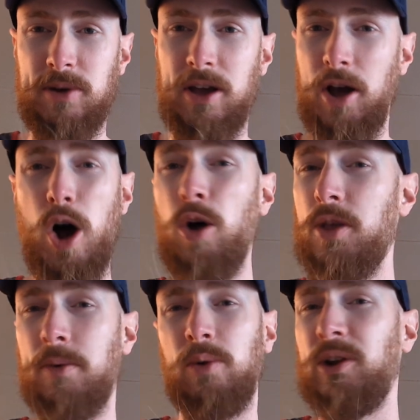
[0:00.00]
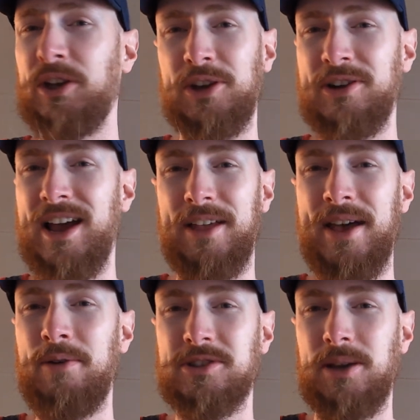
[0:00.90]
But all of them are really good now.
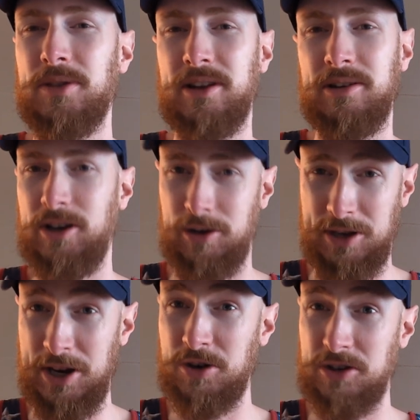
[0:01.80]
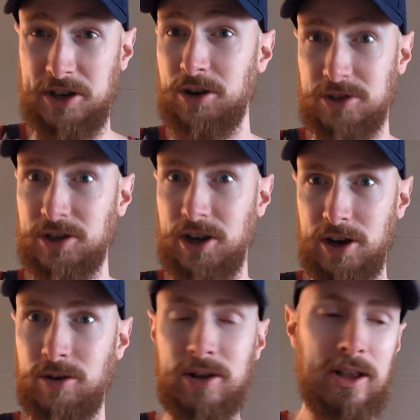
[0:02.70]
That was something, years and years
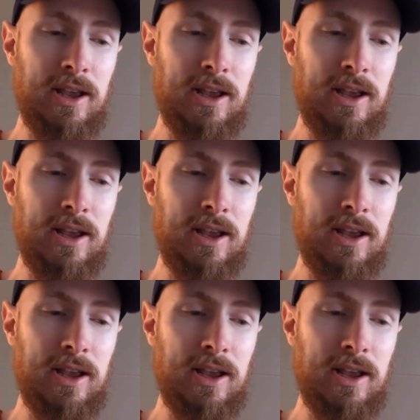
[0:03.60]
ago.